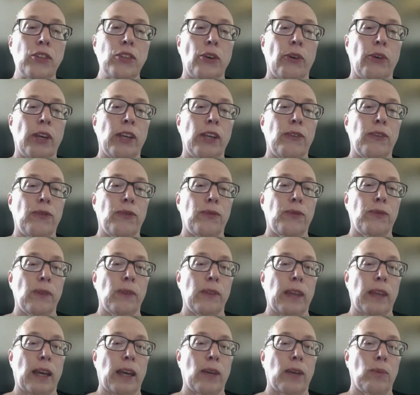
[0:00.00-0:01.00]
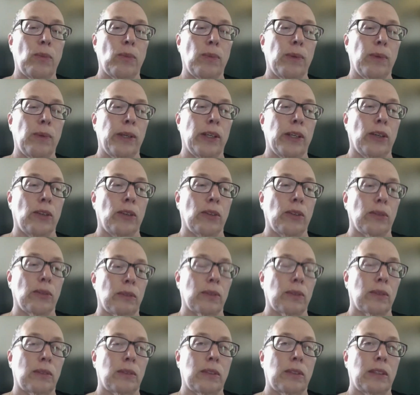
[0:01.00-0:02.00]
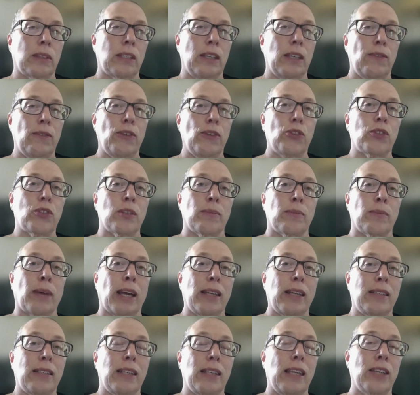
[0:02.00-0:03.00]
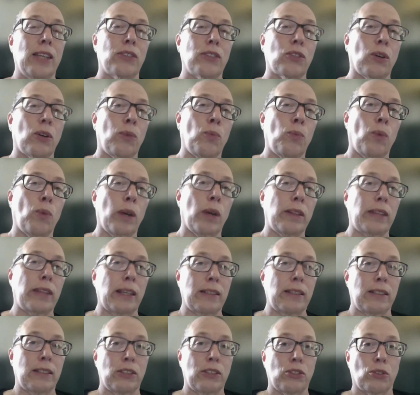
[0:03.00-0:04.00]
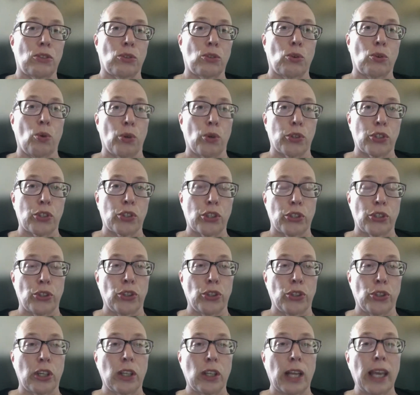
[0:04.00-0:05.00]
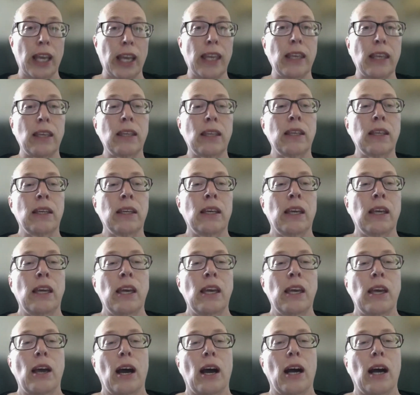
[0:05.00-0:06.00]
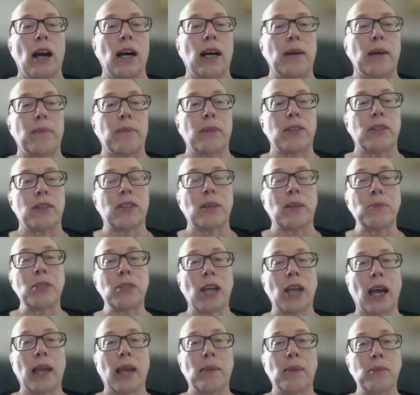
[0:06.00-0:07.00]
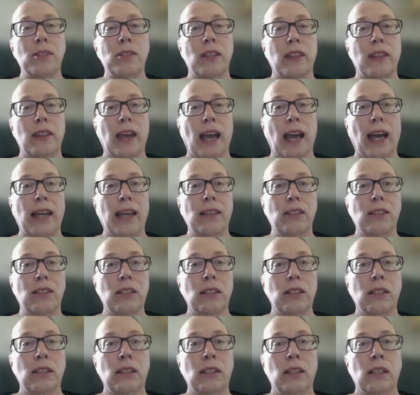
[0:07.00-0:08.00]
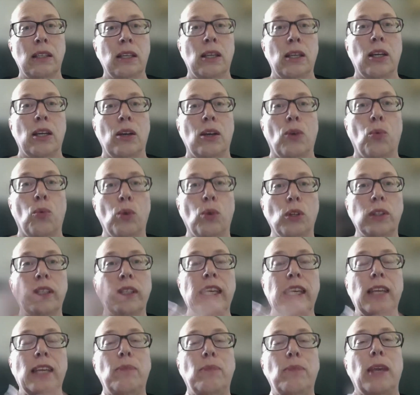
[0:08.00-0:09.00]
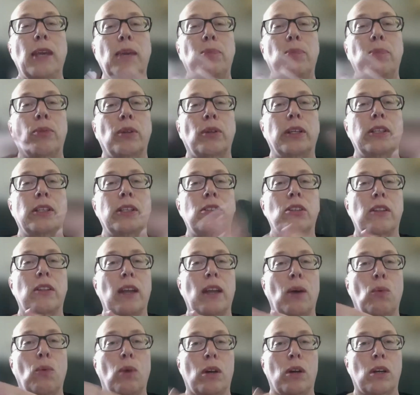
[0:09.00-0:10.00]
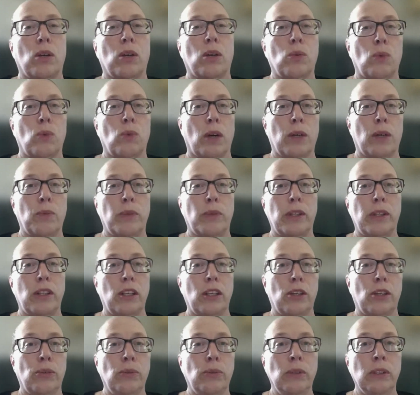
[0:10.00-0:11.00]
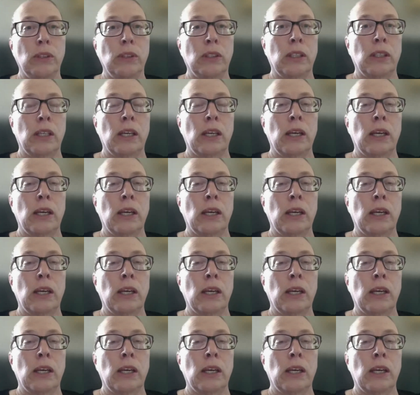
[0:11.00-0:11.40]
So if that will give you some ideas on what that digital course could look like. Sometimes that will lead people into that one-on-one with you,